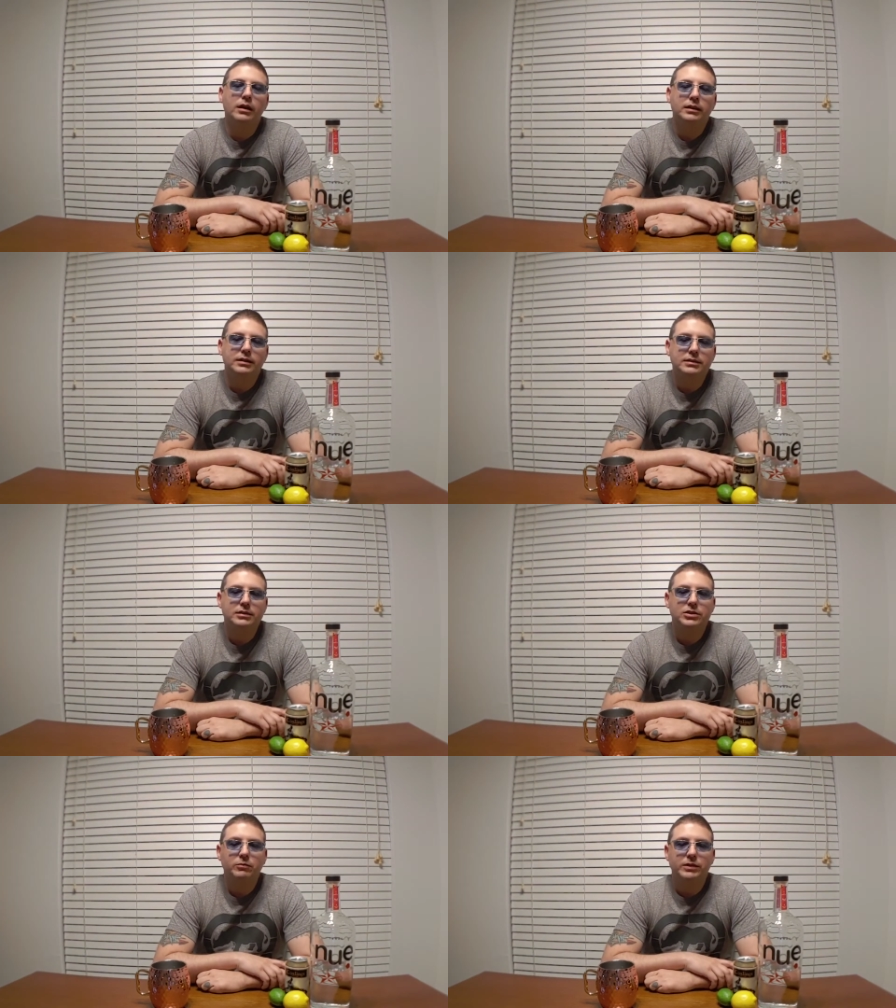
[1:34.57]
the
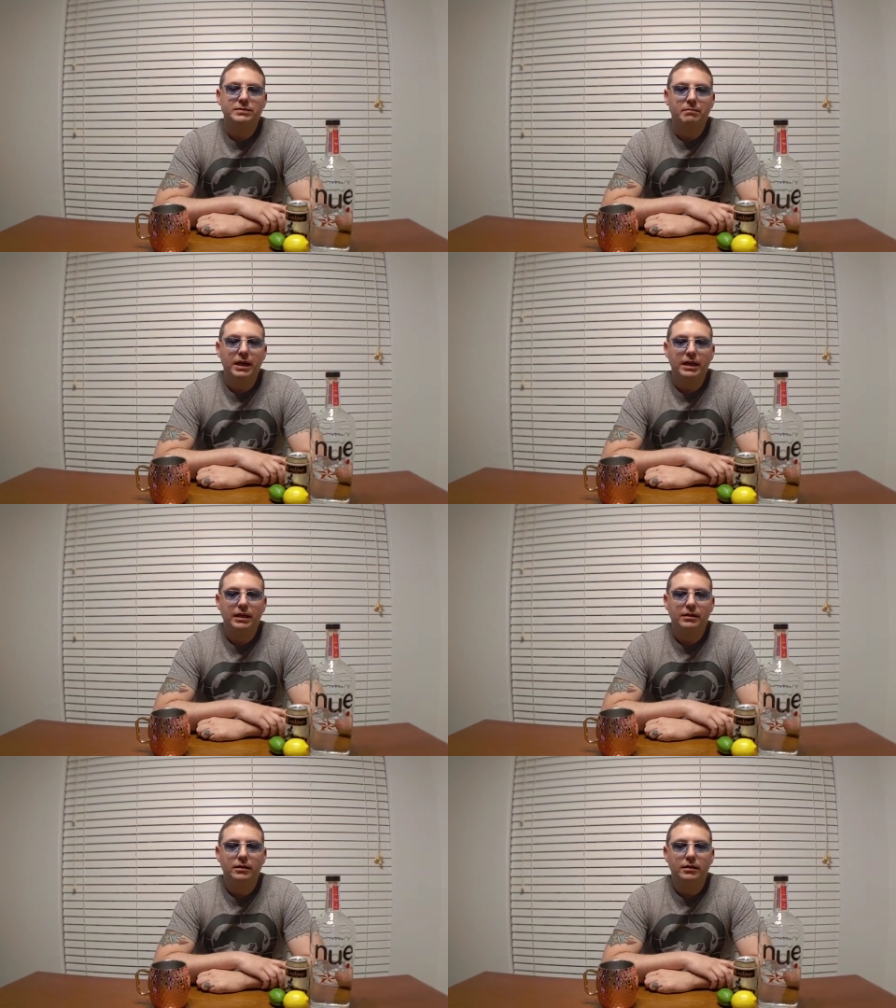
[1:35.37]
decision was
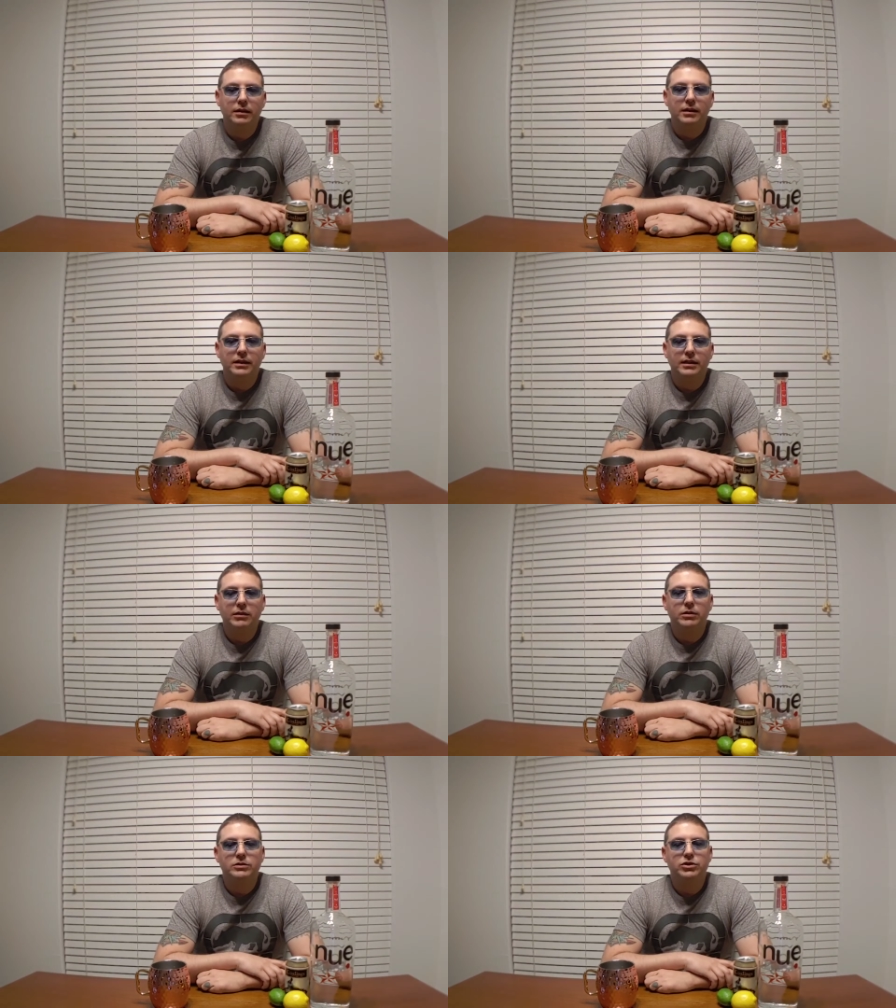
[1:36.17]
made that they
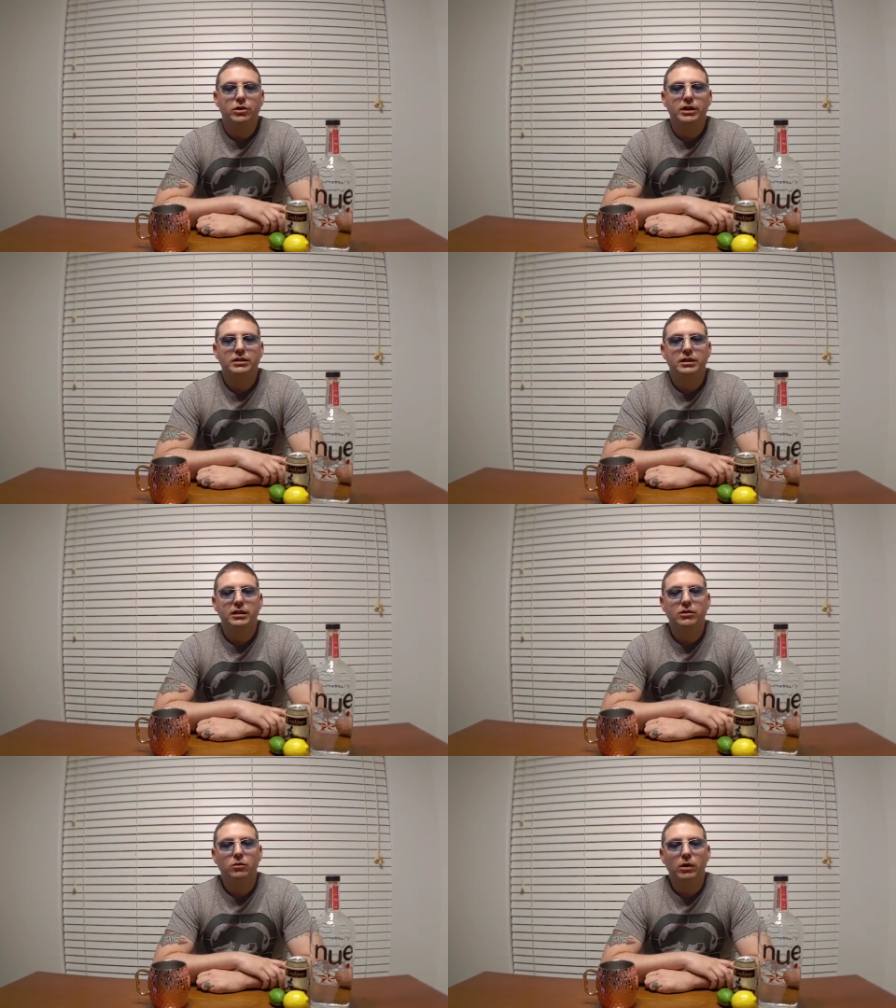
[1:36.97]
would journey to the
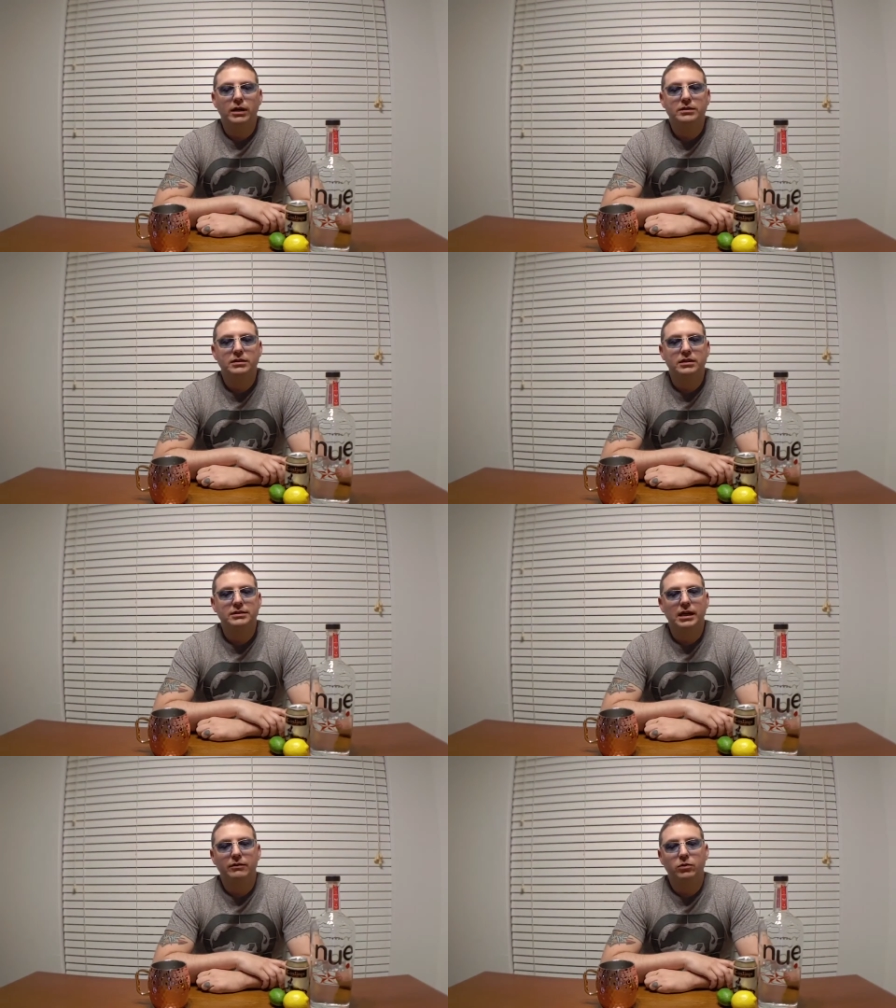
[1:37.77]
U.S. because,
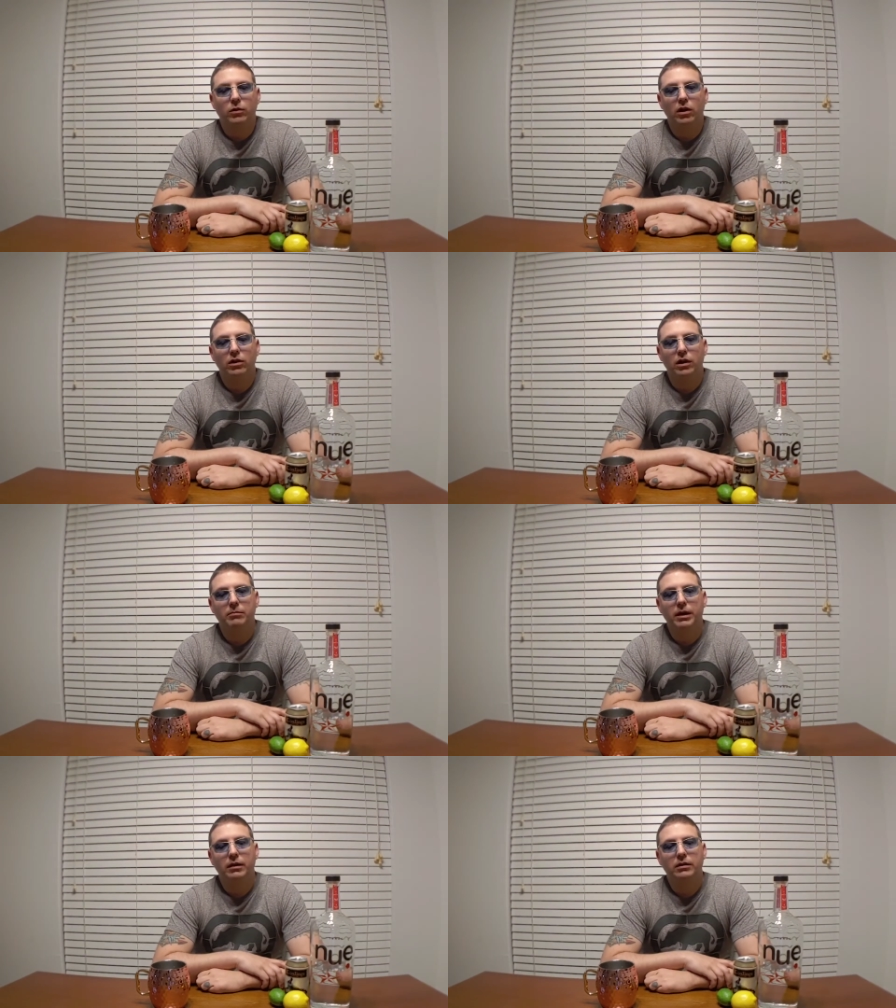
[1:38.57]
after all,
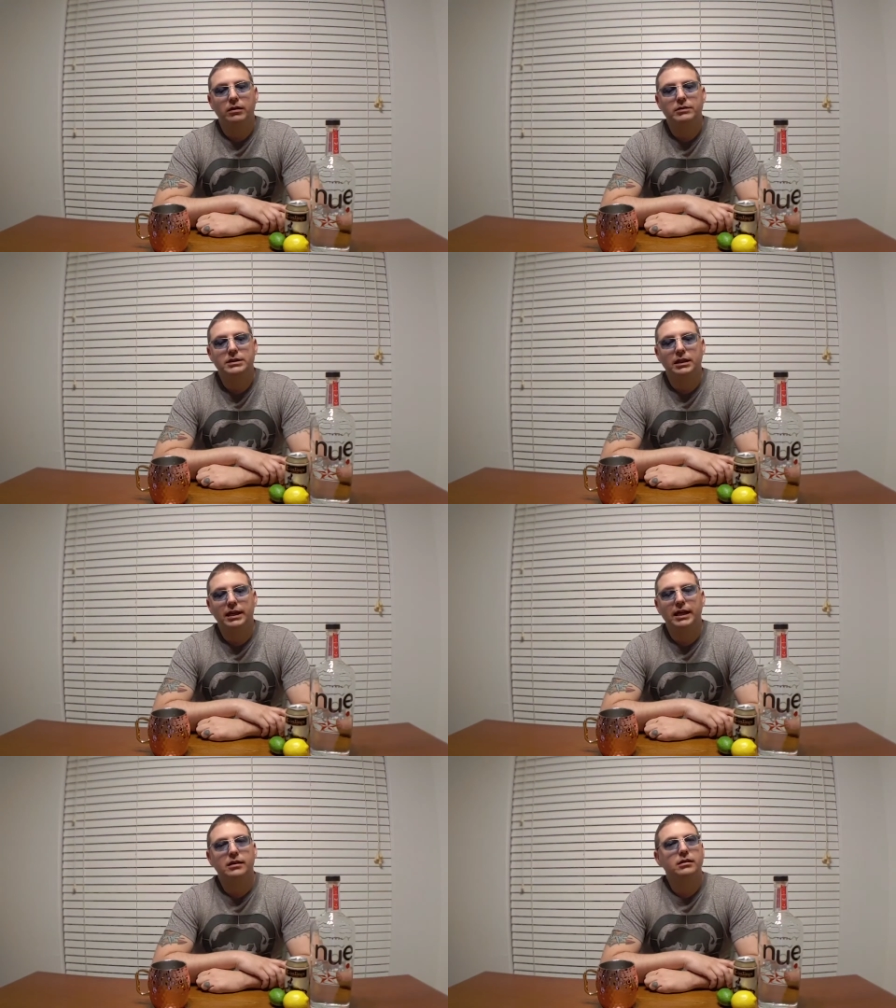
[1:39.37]
America was the
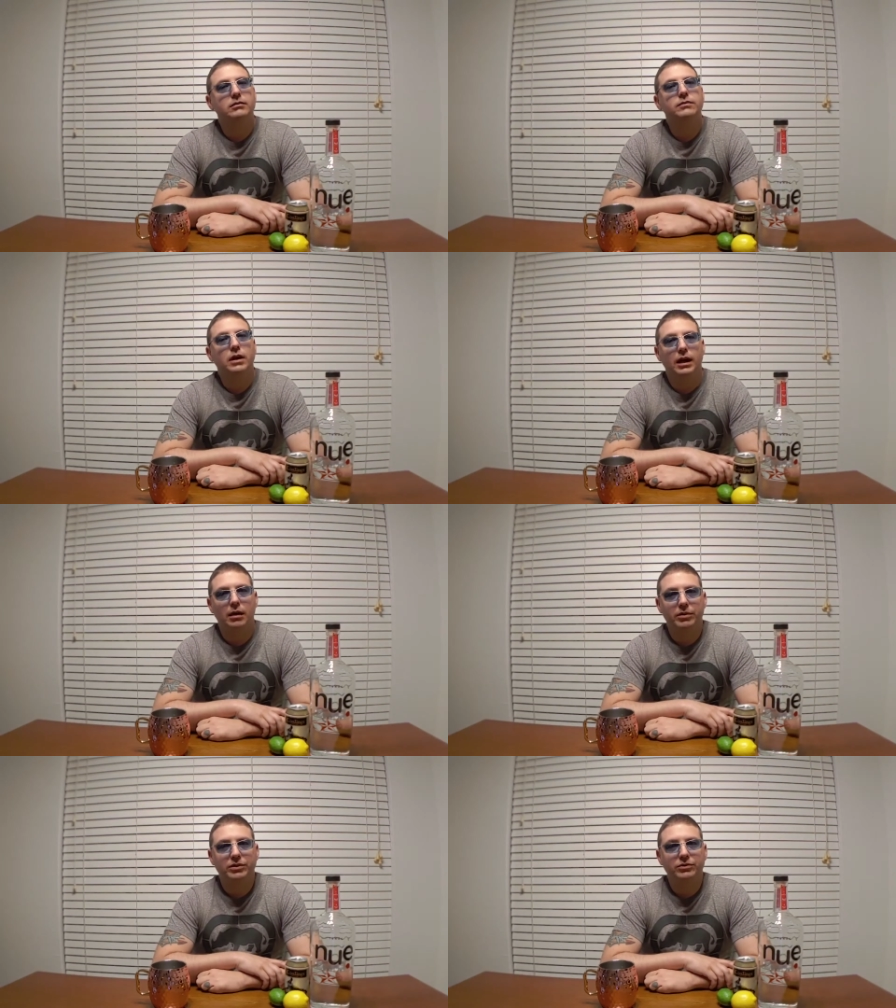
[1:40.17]
land of
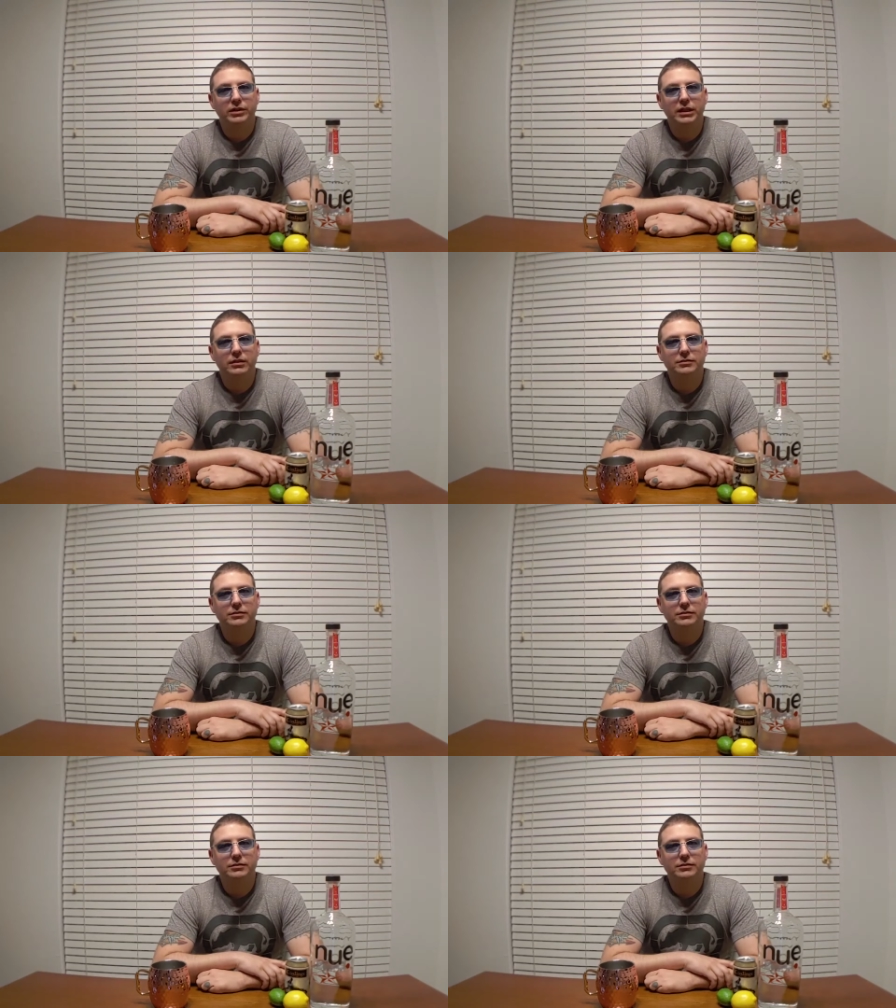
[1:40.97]
opportunity.